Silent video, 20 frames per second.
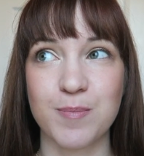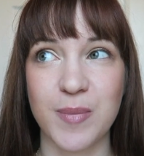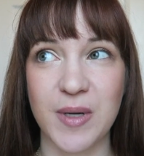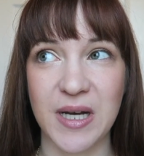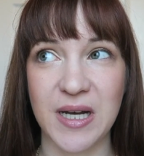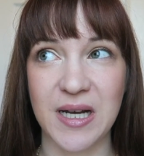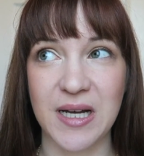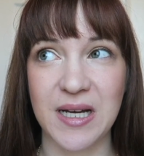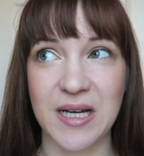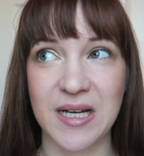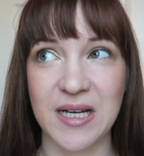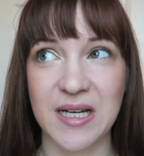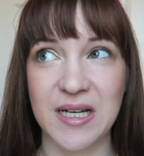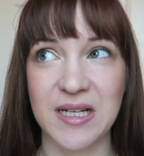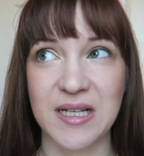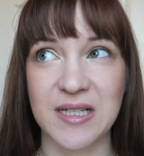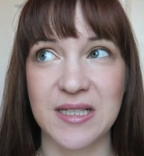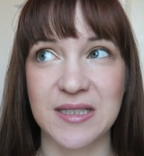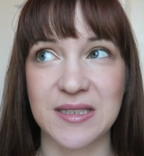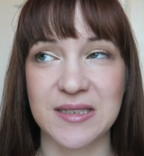
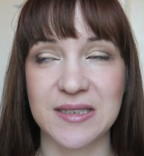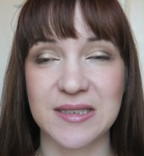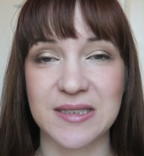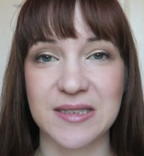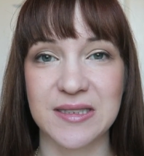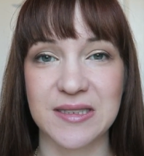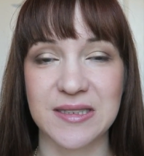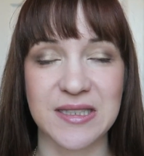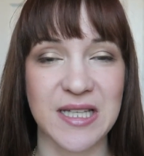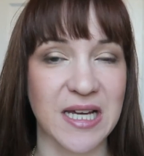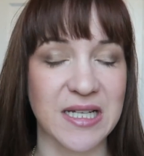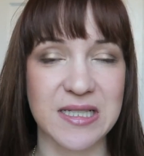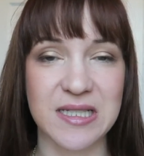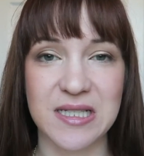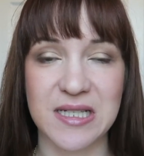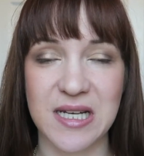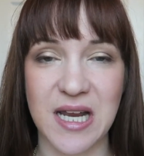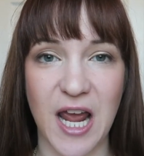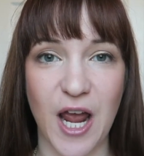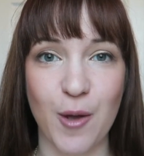But that
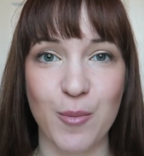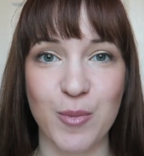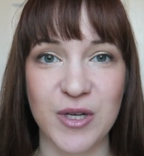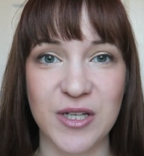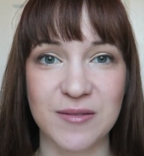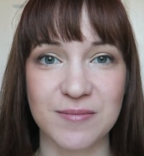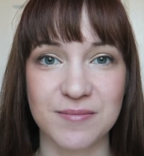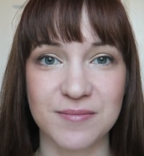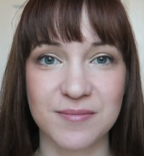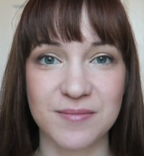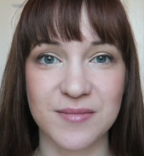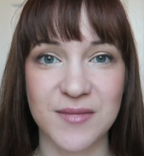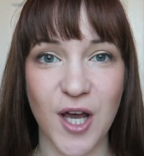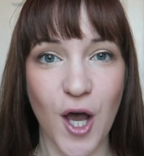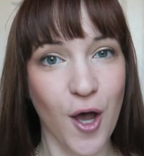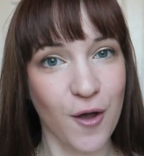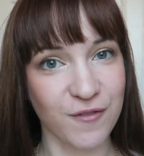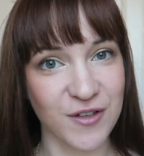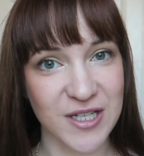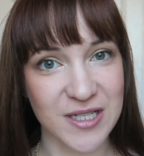didn't happen,
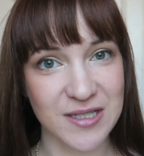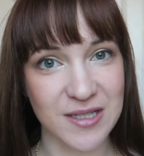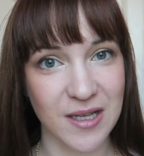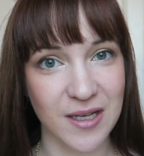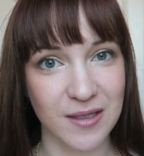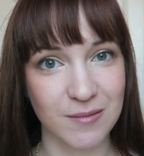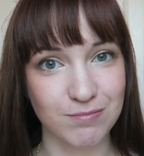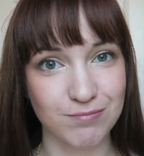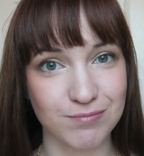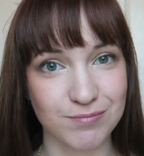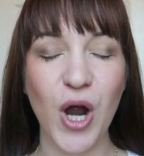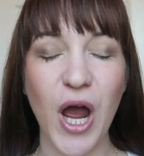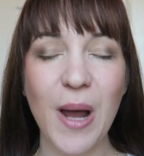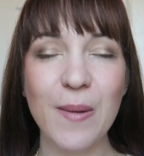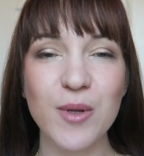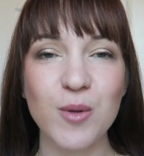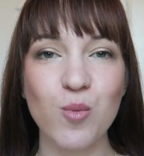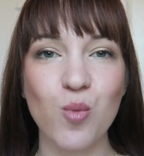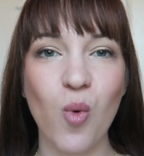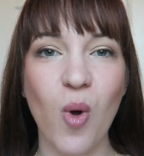obviously.
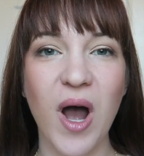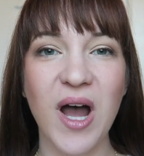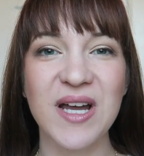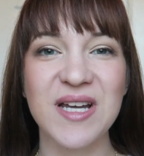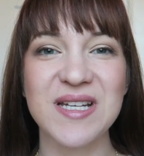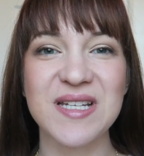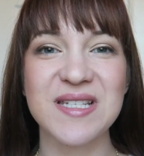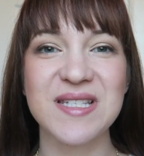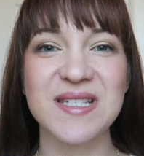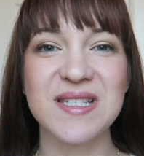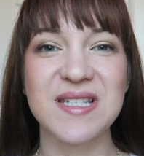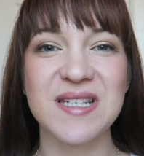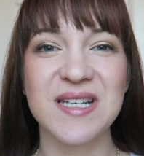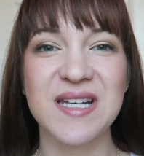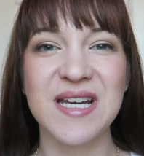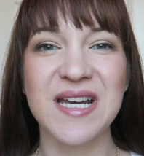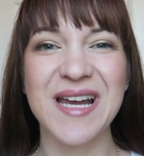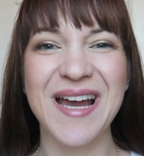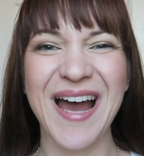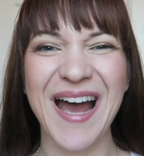Problem was,
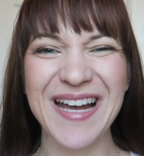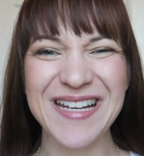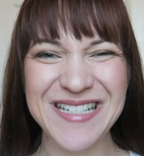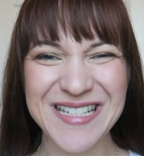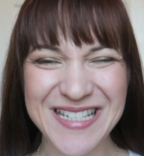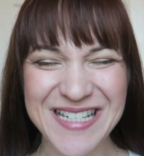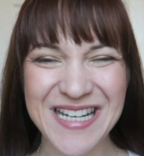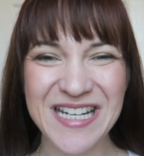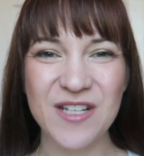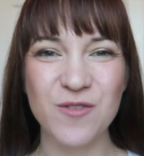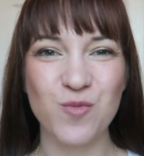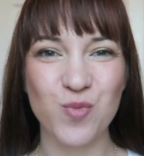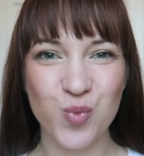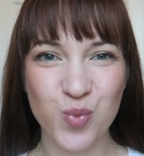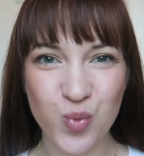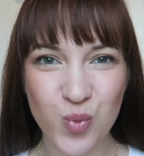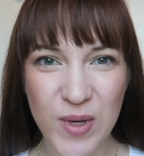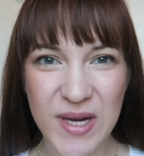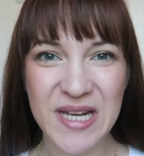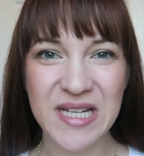I
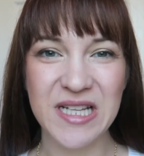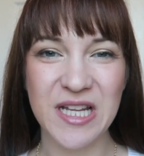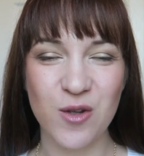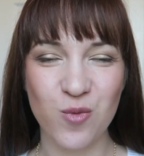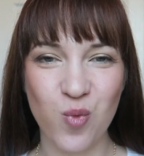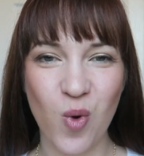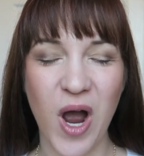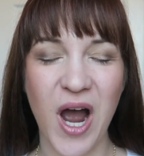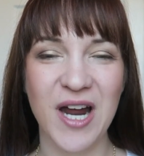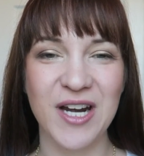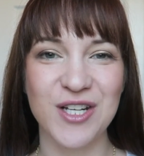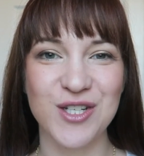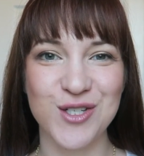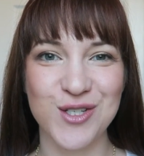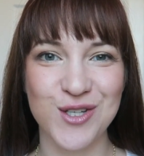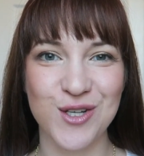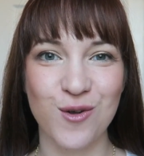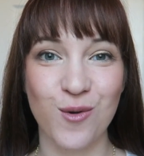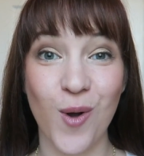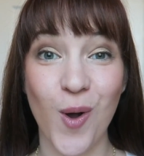didn't really want to
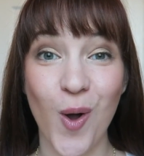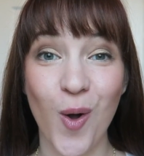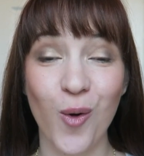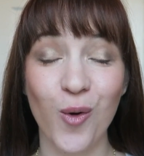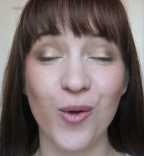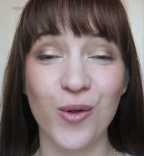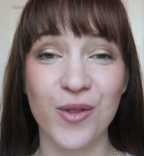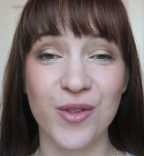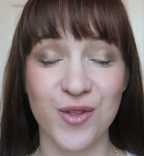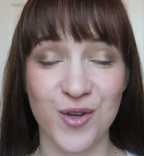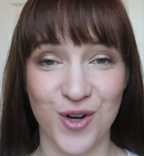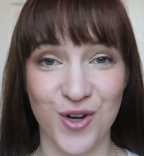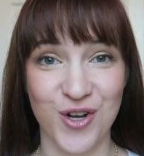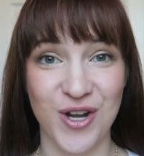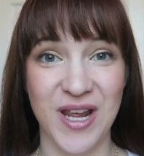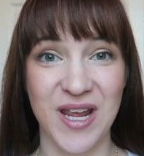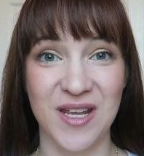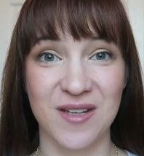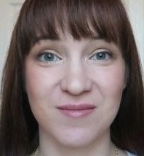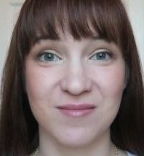do a
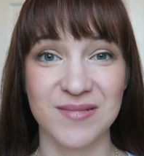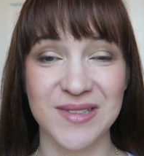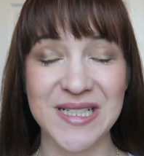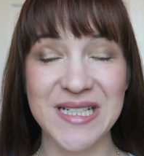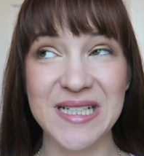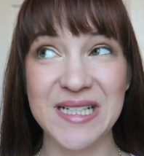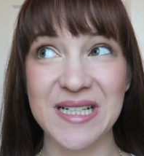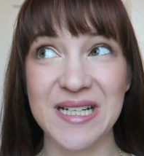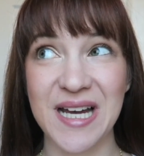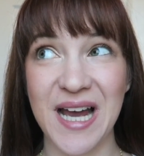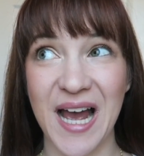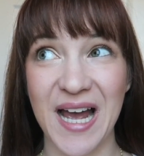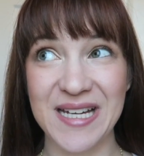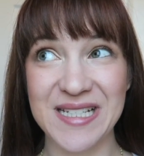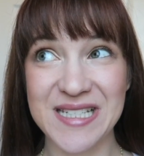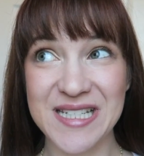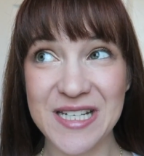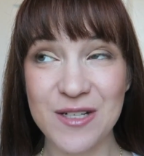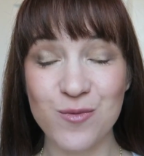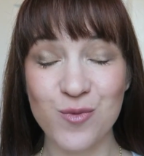Whole30.
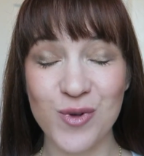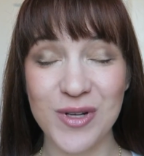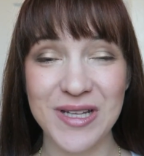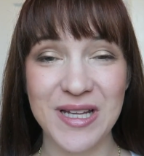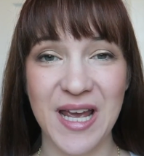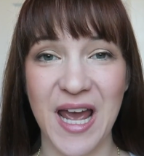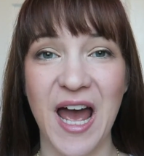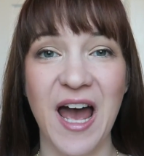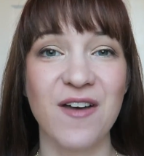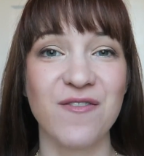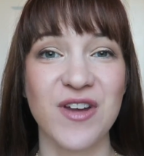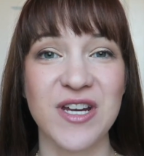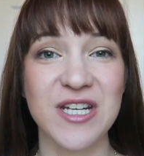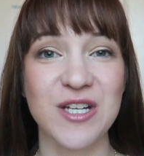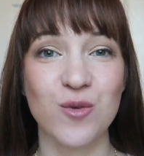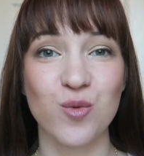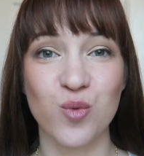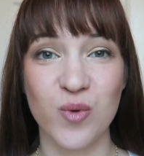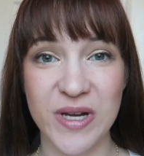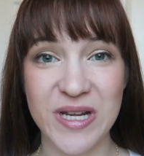I didn't really have
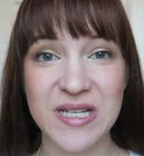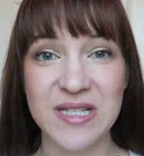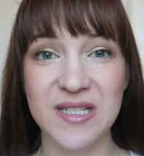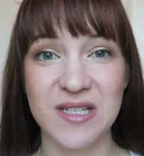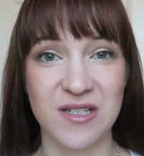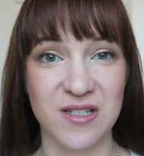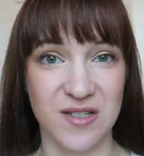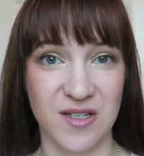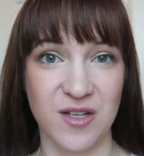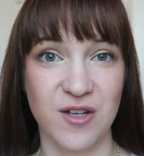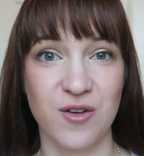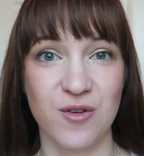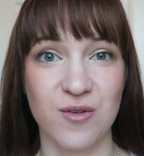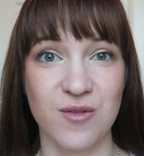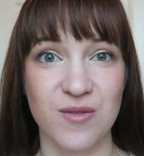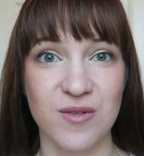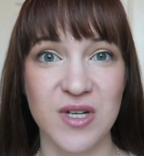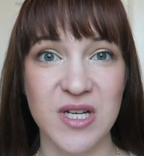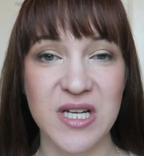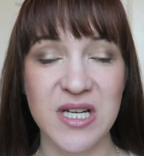any reason
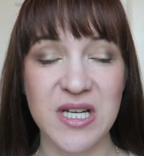to.